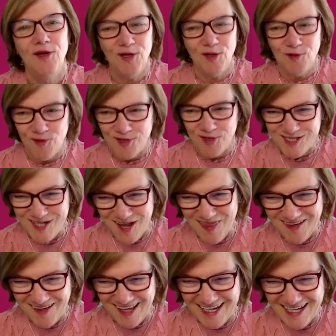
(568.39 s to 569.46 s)
You know, there's
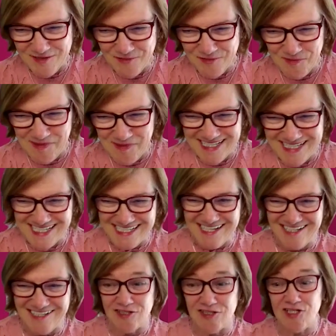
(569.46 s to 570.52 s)
nothing like a woman, isn't
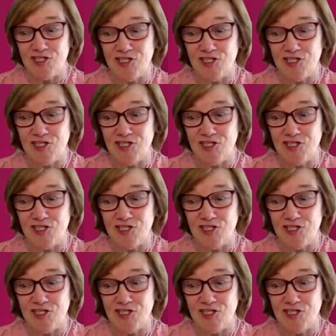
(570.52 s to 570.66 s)
there?